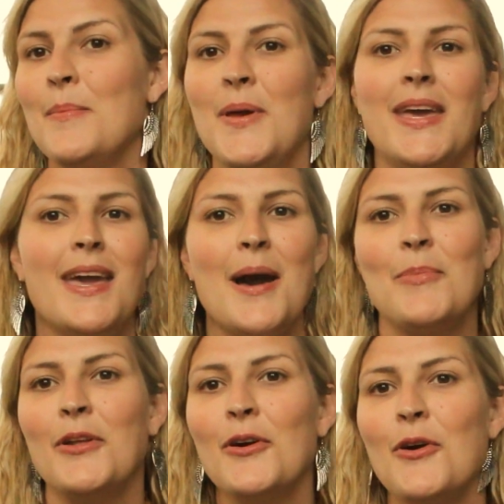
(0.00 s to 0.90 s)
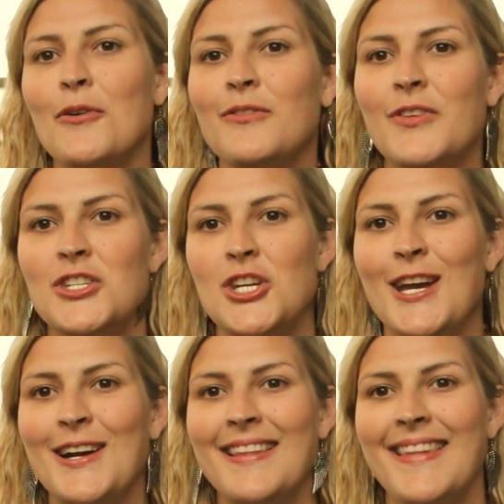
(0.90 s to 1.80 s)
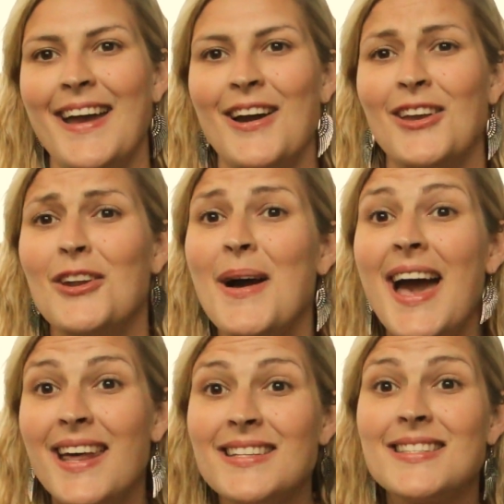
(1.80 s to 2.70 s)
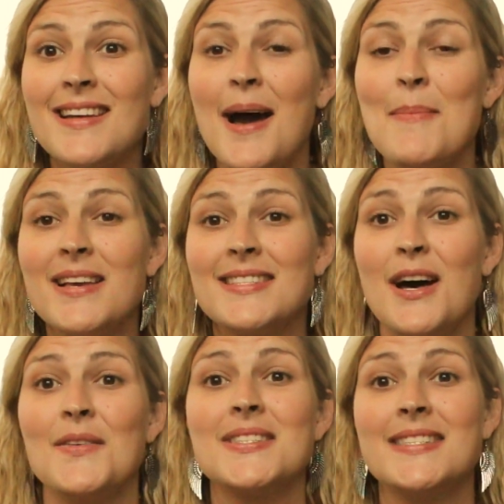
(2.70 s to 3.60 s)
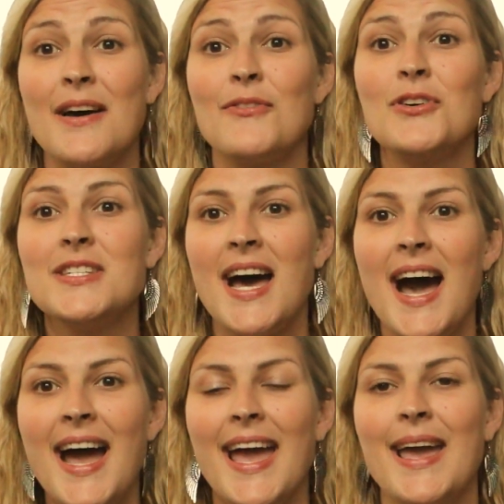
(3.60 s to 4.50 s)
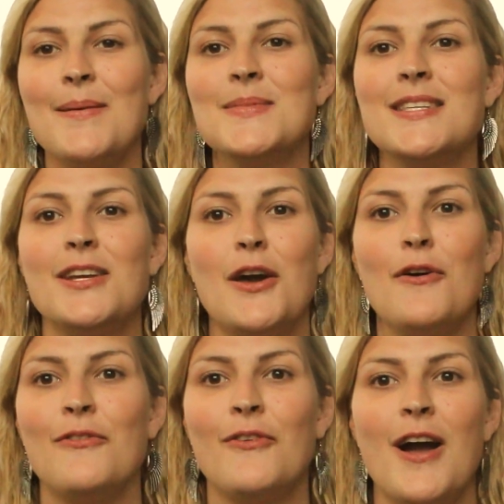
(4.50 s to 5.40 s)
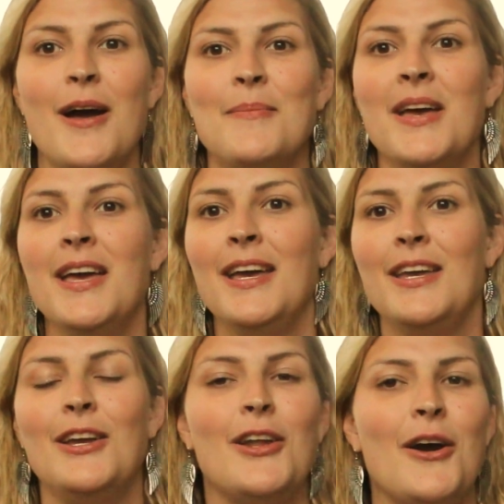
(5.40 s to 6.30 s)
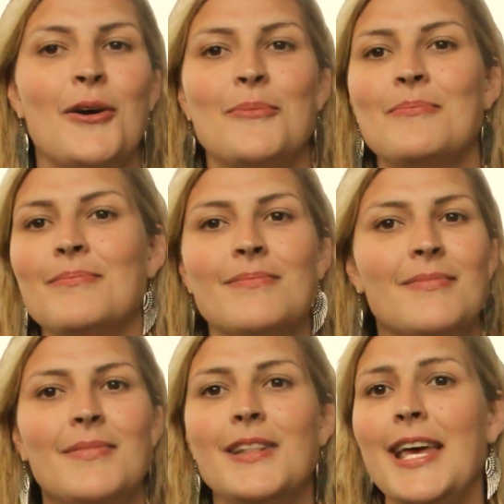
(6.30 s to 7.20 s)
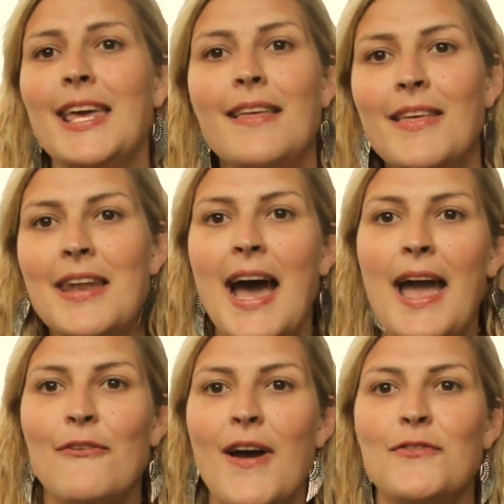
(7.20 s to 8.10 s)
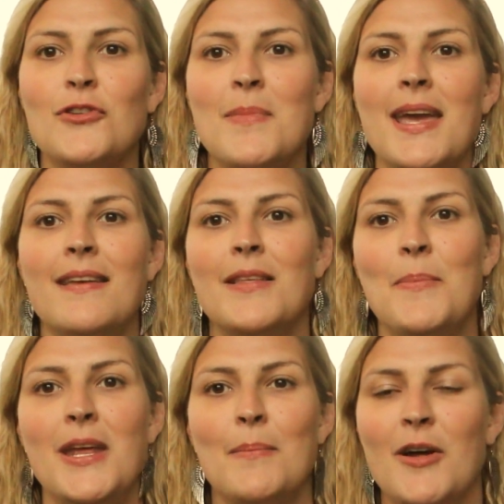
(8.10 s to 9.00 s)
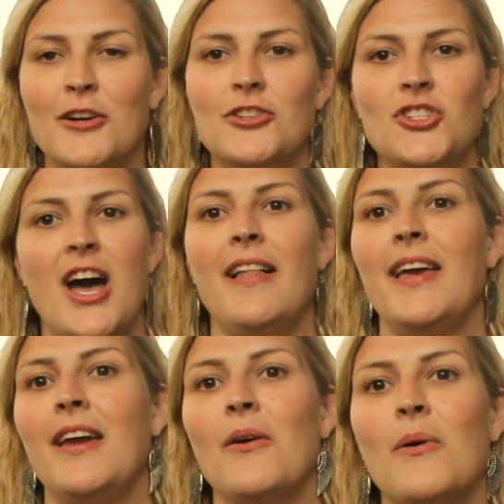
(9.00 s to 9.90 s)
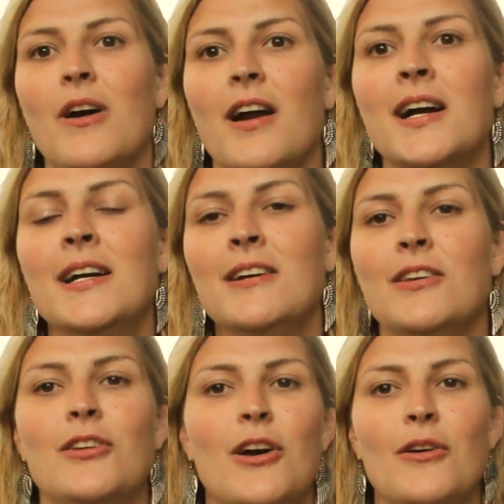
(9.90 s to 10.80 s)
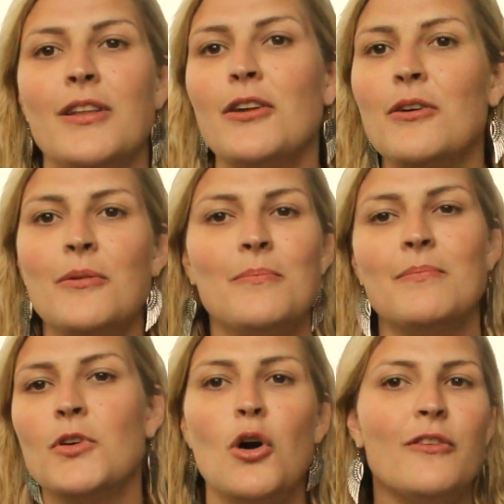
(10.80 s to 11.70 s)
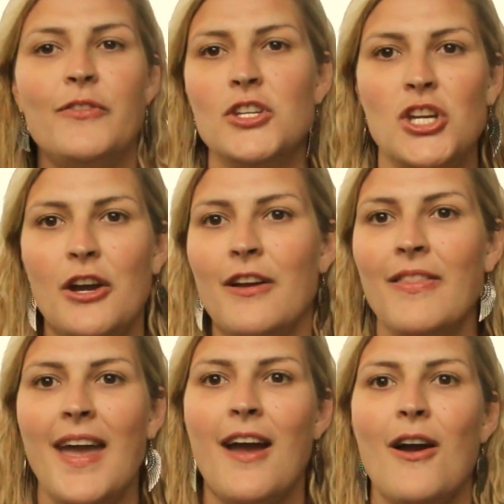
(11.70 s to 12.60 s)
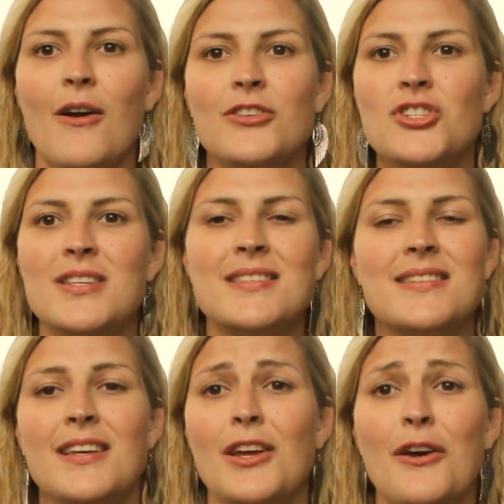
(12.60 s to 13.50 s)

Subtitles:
picking up little goldfish here and there. I had to stop myself several times, from, licking the knife after making the peanut butter and jelly, or, little goldfish here and there, or just,